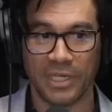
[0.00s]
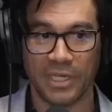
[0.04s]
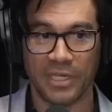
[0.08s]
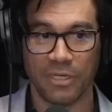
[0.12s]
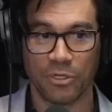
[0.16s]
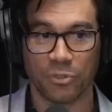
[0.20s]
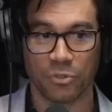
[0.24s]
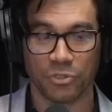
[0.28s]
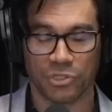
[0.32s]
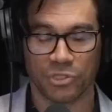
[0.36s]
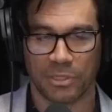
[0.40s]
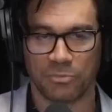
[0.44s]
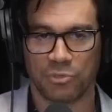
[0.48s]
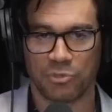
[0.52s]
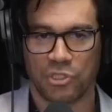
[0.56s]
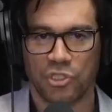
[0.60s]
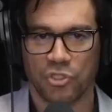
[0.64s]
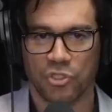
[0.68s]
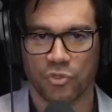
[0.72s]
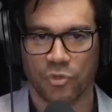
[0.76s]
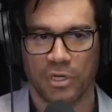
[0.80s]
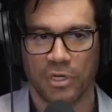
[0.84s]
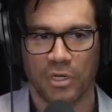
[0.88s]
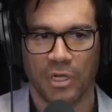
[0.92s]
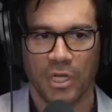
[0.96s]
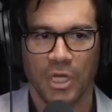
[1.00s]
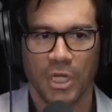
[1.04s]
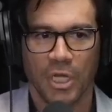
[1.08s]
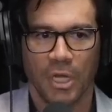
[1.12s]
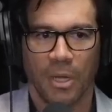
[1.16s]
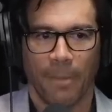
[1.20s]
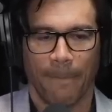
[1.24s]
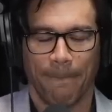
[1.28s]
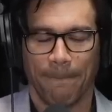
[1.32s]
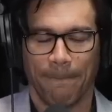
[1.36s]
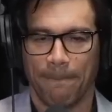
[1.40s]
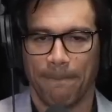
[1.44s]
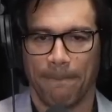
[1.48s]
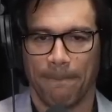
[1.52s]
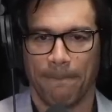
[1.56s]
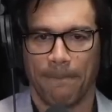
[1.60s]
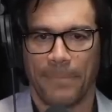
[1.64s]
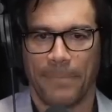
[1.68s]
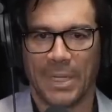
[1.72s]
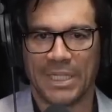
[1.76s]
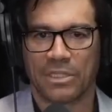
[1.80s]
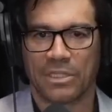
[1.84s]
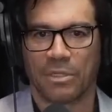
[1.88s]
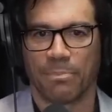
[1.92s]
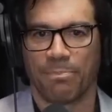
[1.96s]
E equals MC squared.
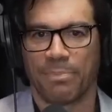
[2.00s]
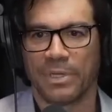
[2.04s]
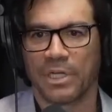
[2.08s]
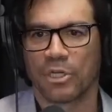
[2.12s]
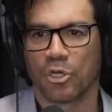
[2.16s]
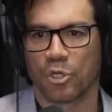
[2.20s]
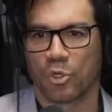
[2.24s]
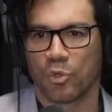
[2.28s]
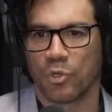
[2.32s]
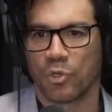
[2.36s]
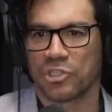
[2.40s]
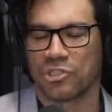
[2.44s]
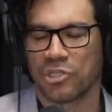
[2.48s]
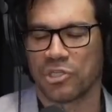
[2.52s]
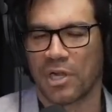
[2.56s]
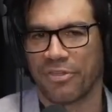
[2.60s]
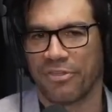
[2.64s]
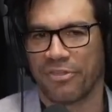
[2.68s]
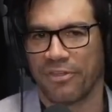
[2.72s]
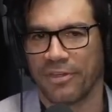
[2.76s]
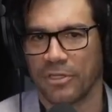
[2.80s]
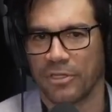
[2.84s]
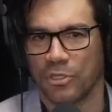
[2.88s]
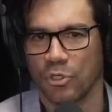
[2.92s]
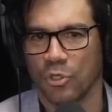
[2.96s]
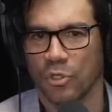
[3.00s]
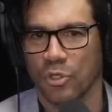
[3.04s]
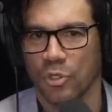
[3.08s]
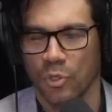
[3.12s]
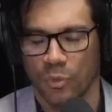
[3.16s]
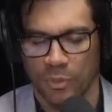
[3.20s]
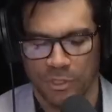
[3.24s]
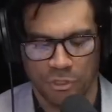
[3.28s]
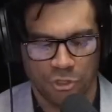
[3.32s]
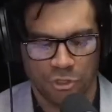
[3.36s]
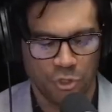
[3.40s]
But the bigger question I think you're going